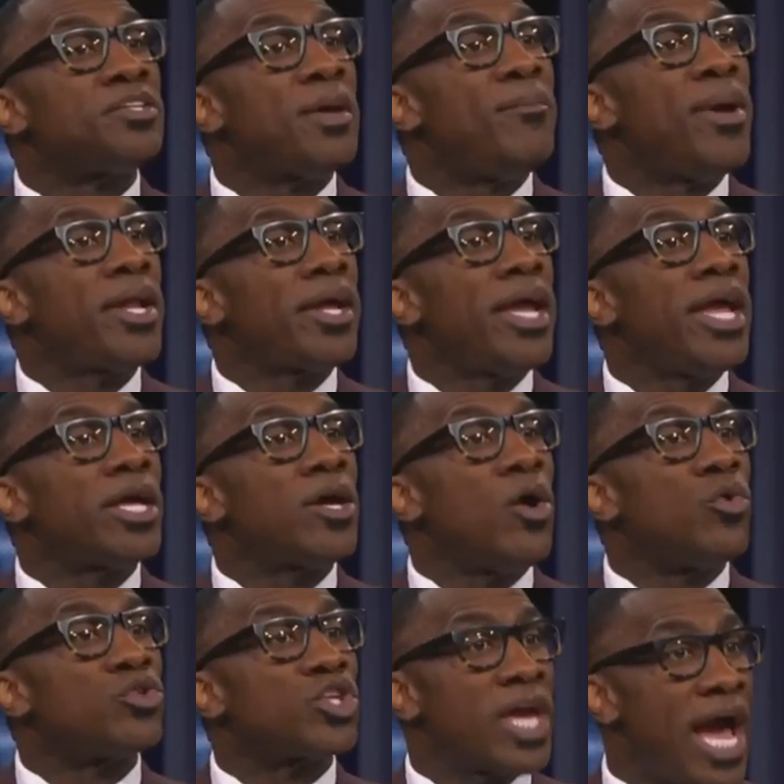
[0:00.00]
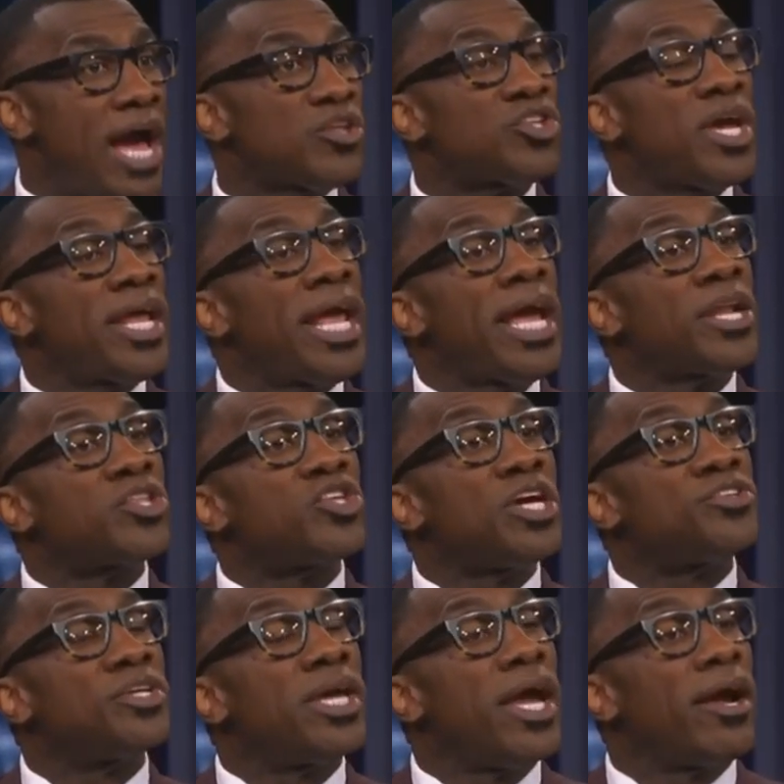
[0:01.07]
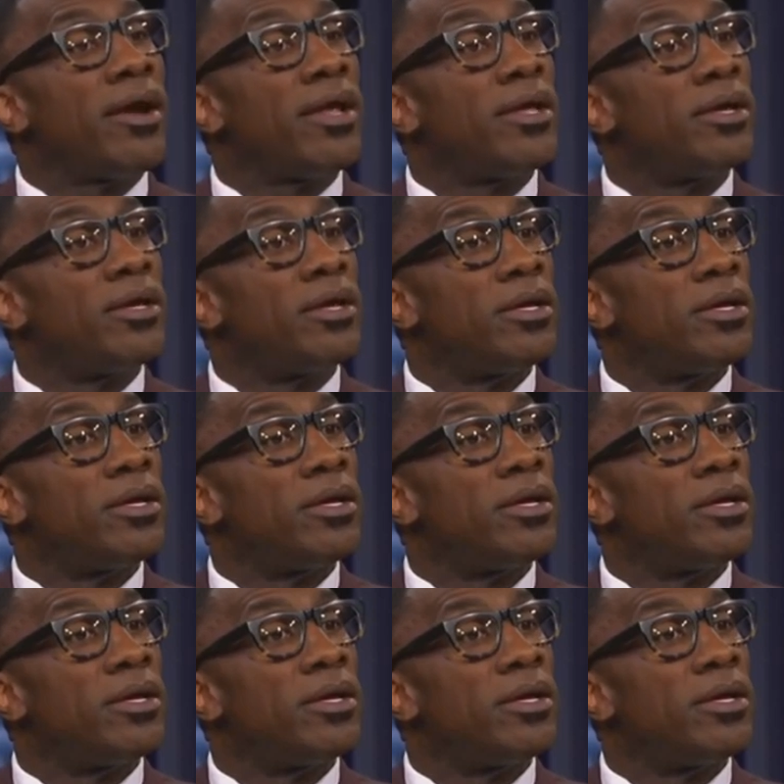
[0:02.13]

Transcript: is a better head coach, Kyle Shanahan or Jason Garrett?